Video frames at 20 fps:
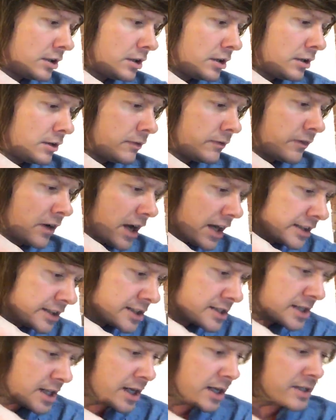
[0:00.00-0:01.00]
find
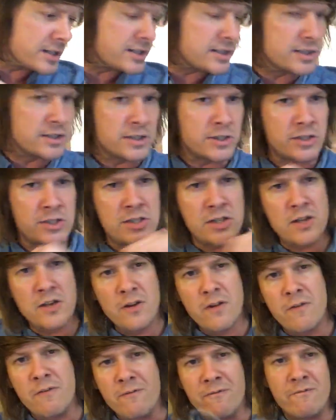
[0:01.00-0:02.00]
his answers
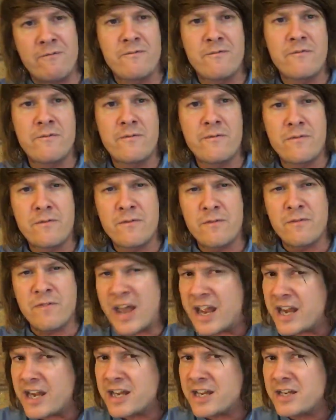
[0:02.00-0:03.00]

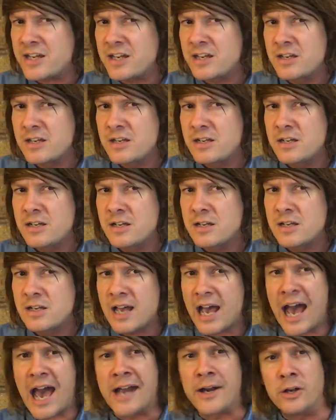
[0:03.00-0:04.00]
vague
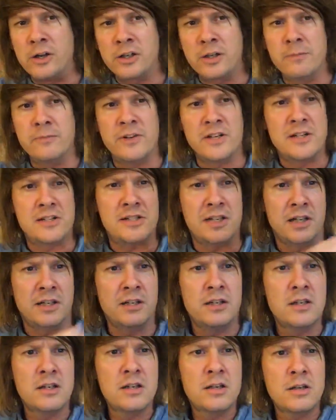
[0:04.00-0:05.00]
and unconvincing.
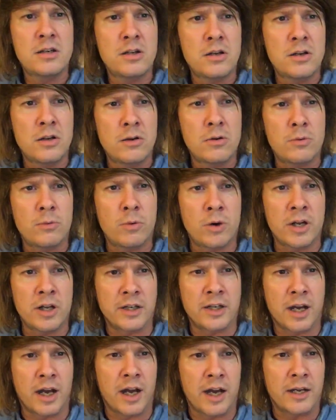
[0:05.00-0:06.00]
What a
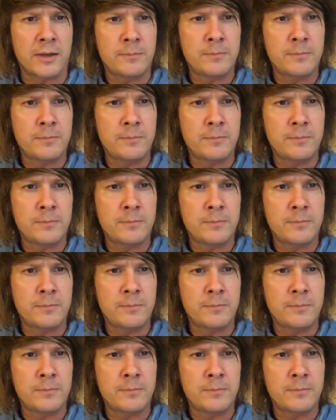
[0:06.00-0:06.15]
guy.